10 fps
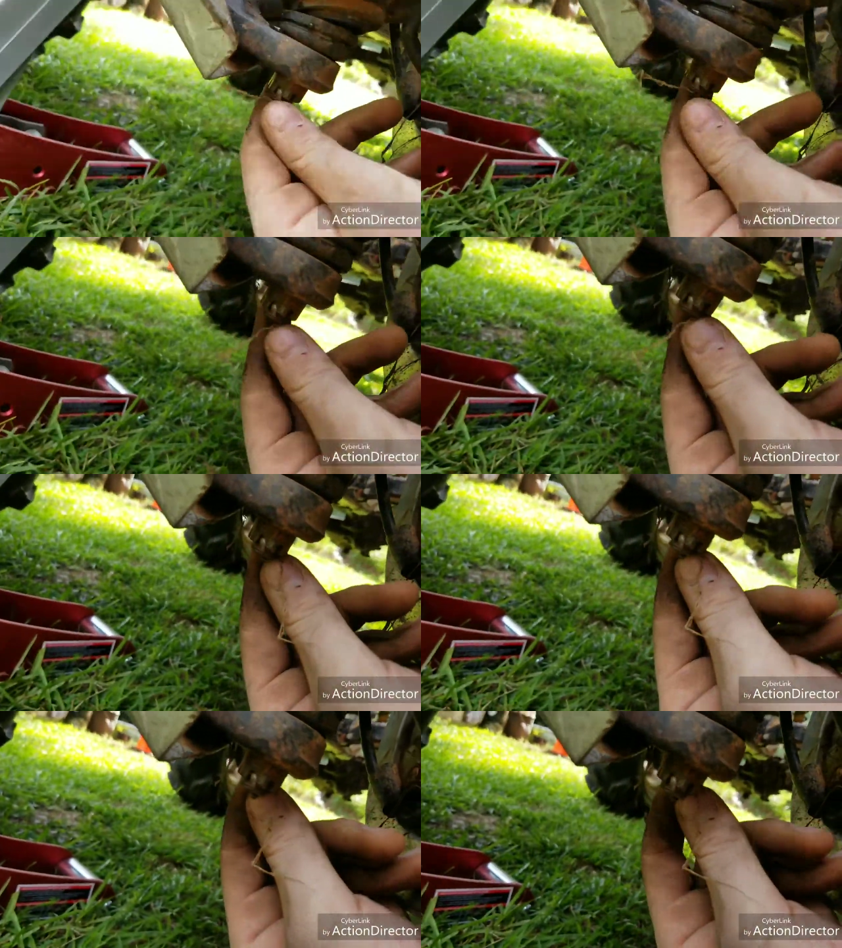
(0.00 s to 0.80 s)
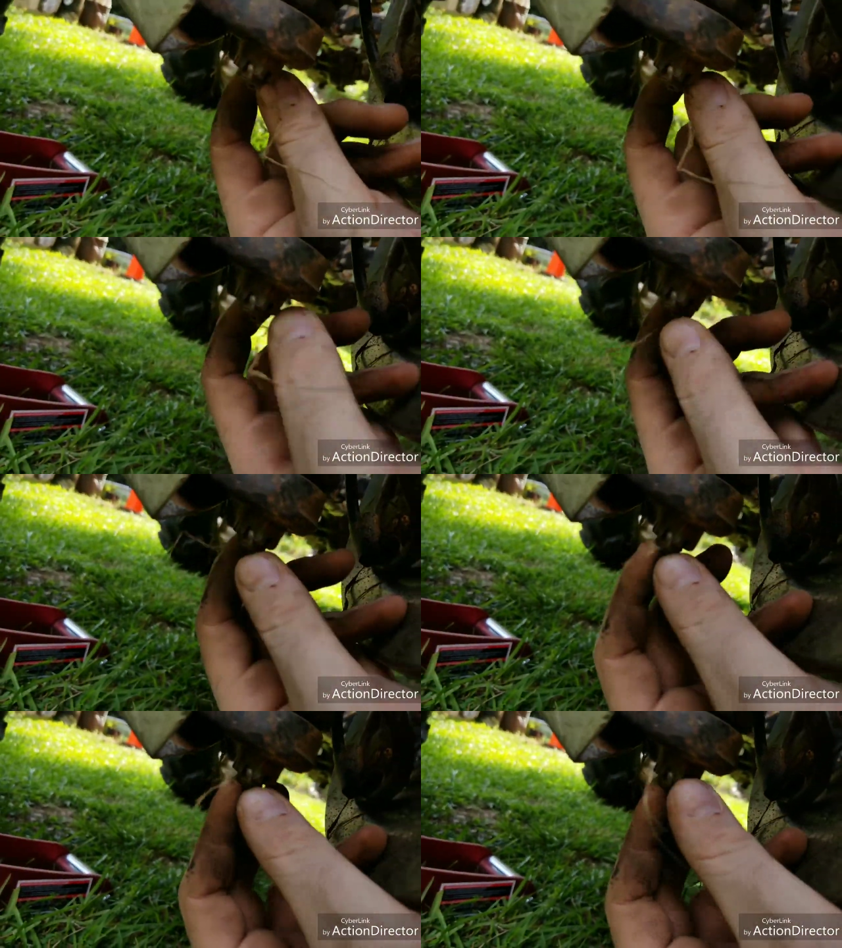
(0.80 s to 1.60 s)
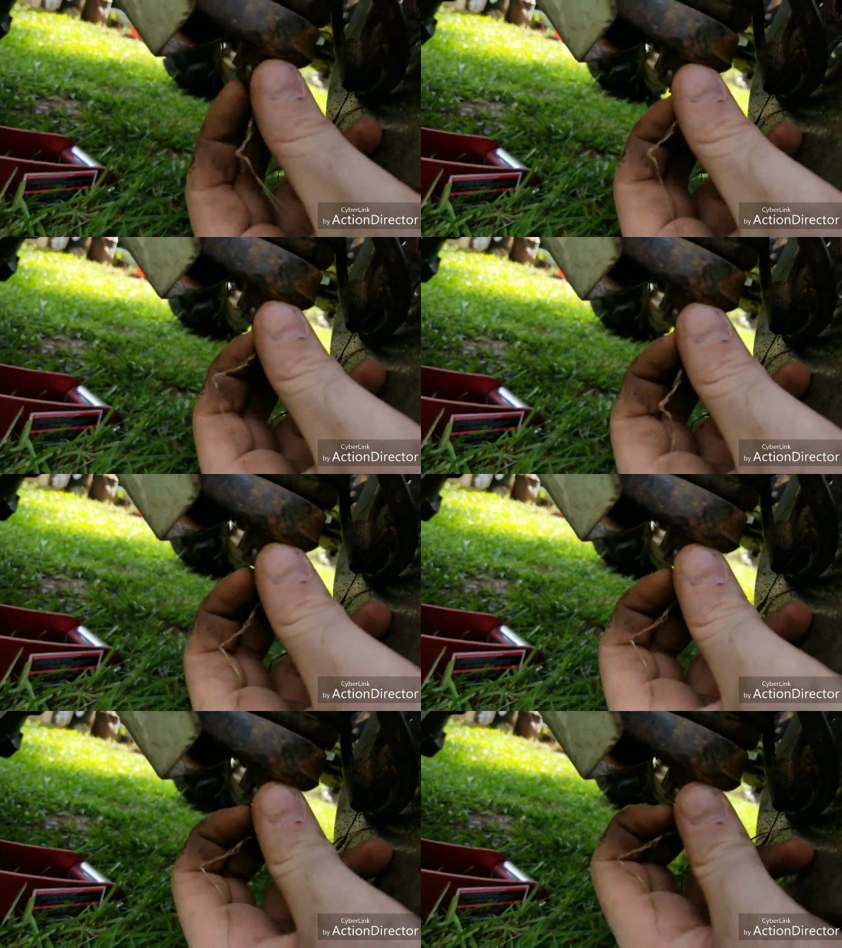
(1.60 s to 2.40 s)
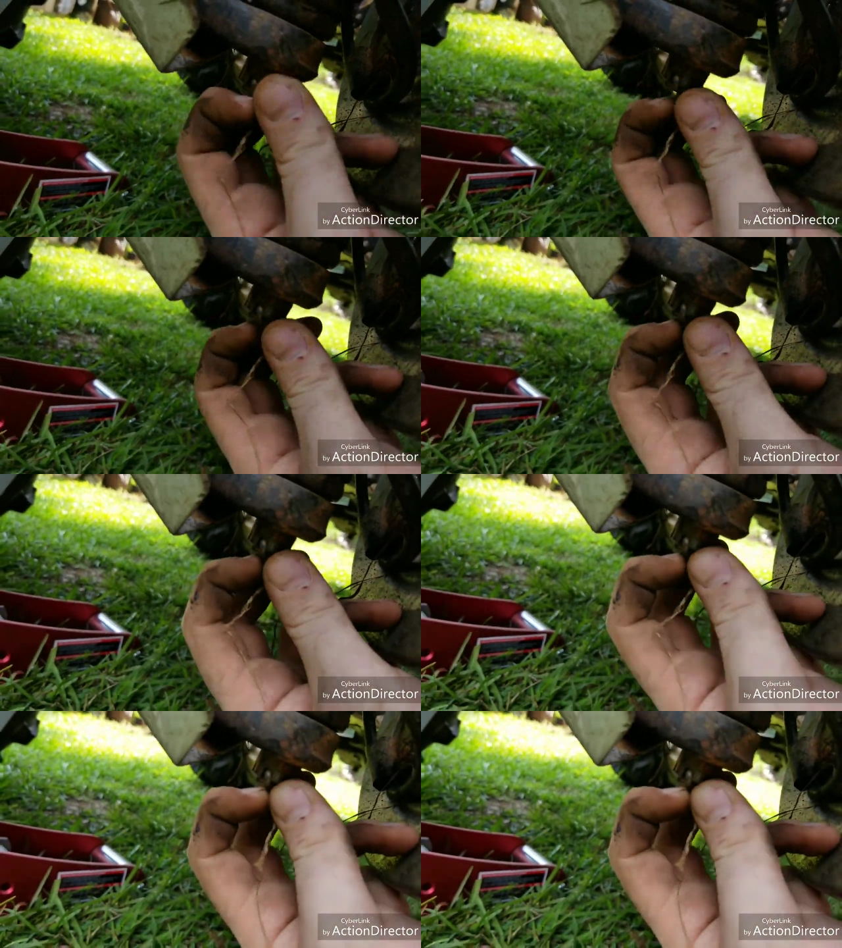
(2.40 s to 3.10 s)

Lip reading: (no speaker visible)